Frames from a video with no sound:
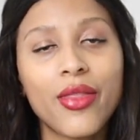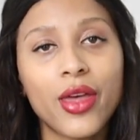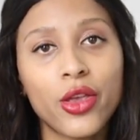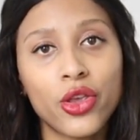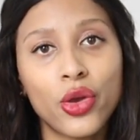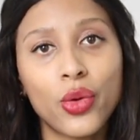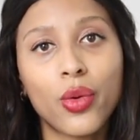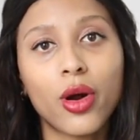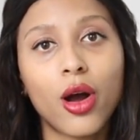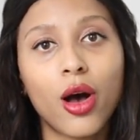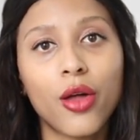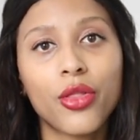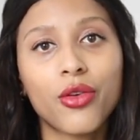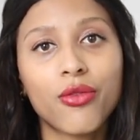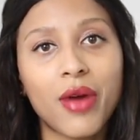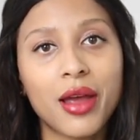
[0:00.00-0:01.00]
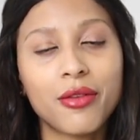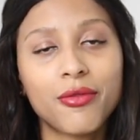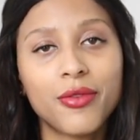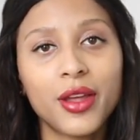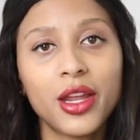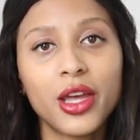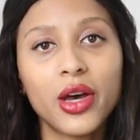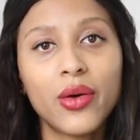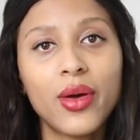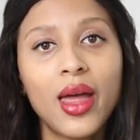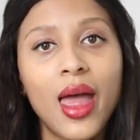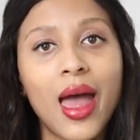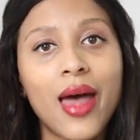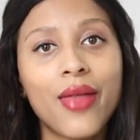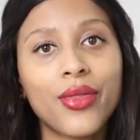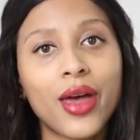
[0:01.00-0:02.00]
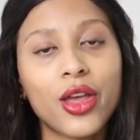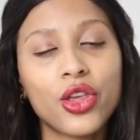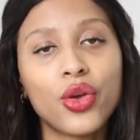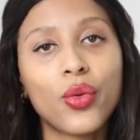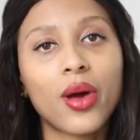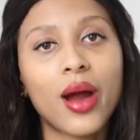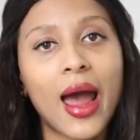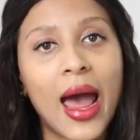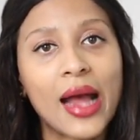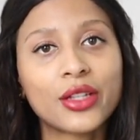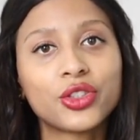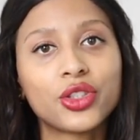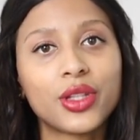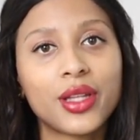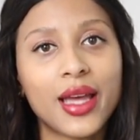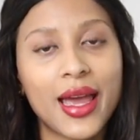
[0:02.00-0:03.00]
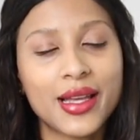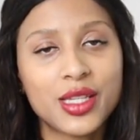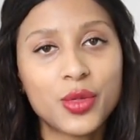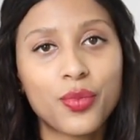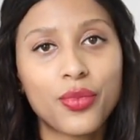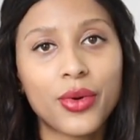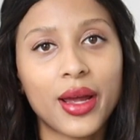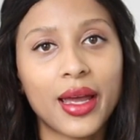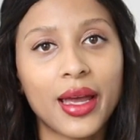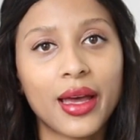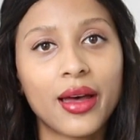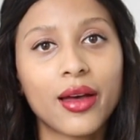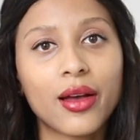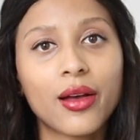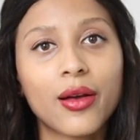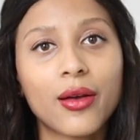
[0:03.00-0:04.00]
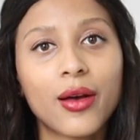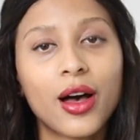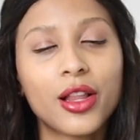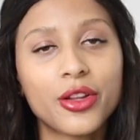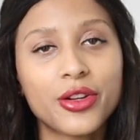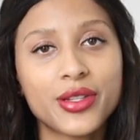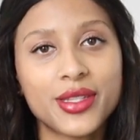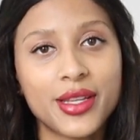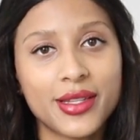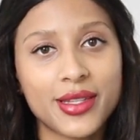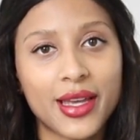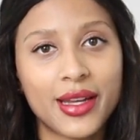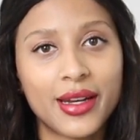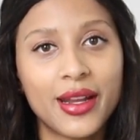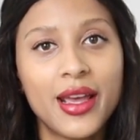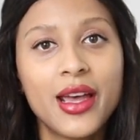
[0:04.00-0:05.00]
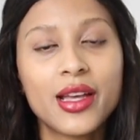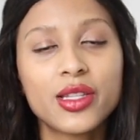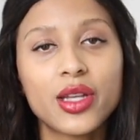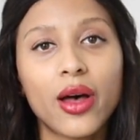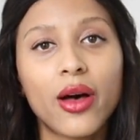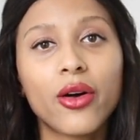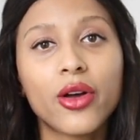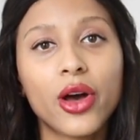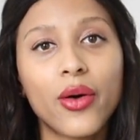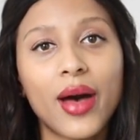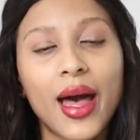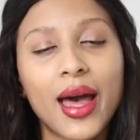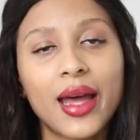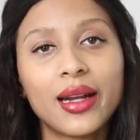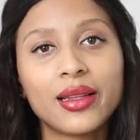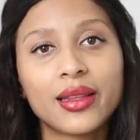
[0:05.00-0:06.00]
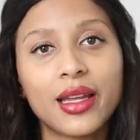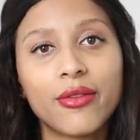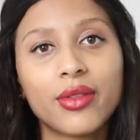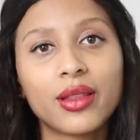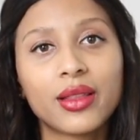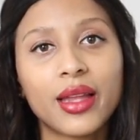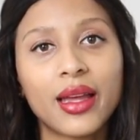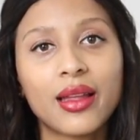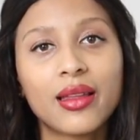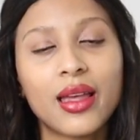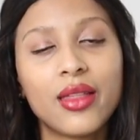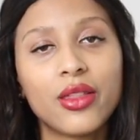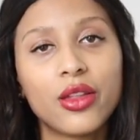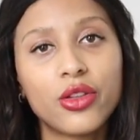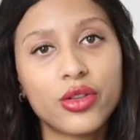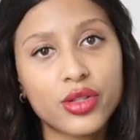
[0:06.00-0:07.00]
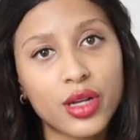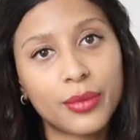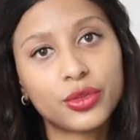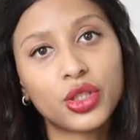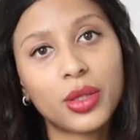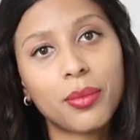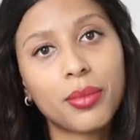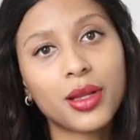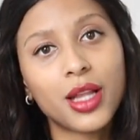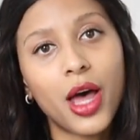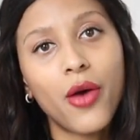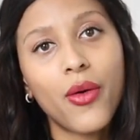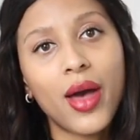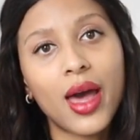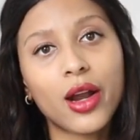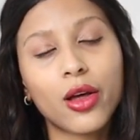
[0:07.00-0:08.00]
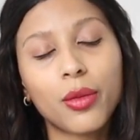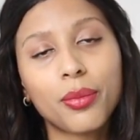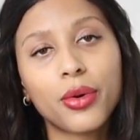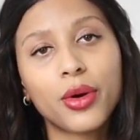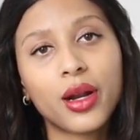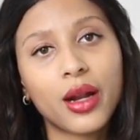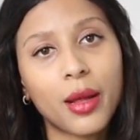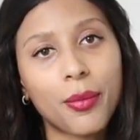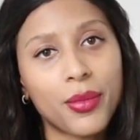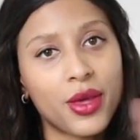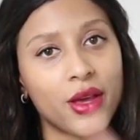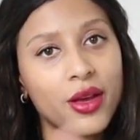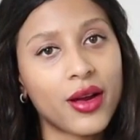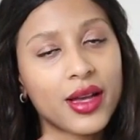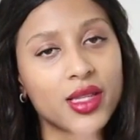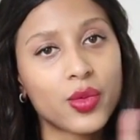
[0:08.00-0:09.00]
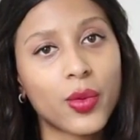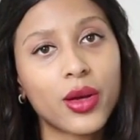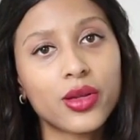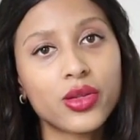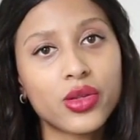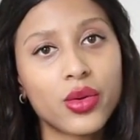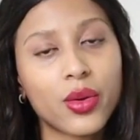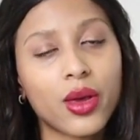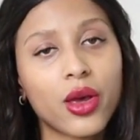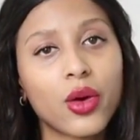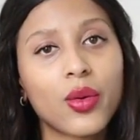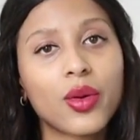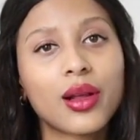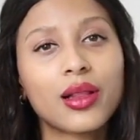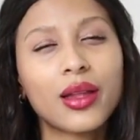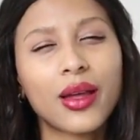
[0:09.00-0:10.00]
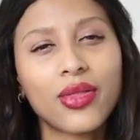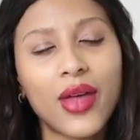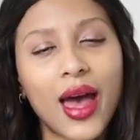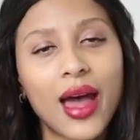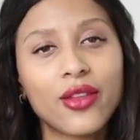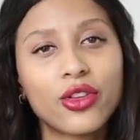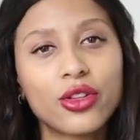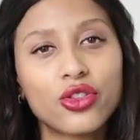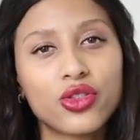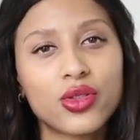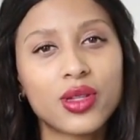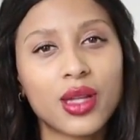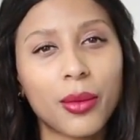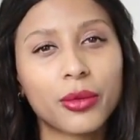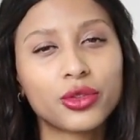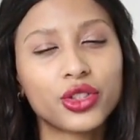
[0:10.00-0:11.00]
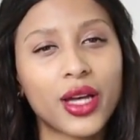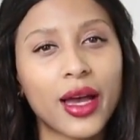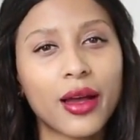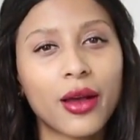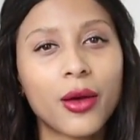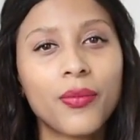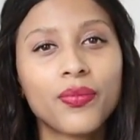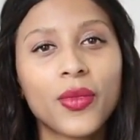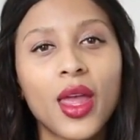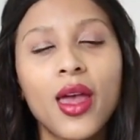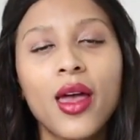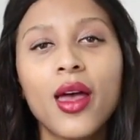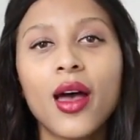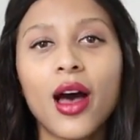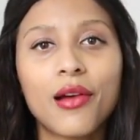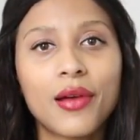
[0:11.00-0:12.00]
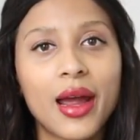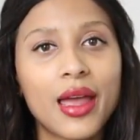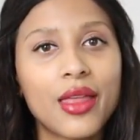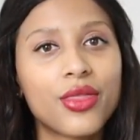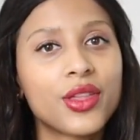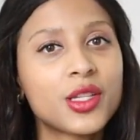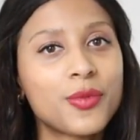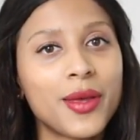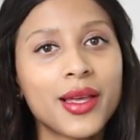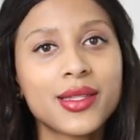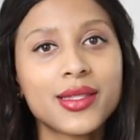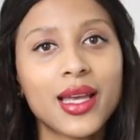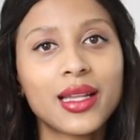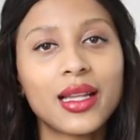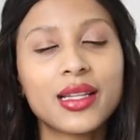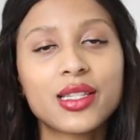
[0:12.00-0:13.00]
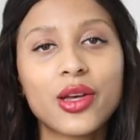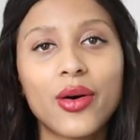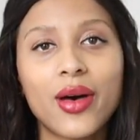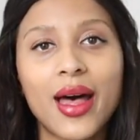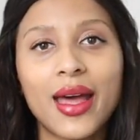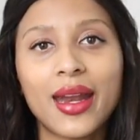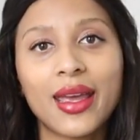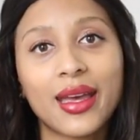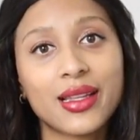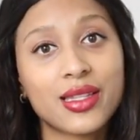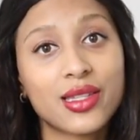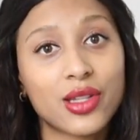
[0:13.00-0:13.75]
that you are on the right video and that you are actually a spring color season. So I'll go ahead and leave the link in the description below, and I'll put it up here as well, so you can go and click that to just double check. All right, this being said, let's go ahead and get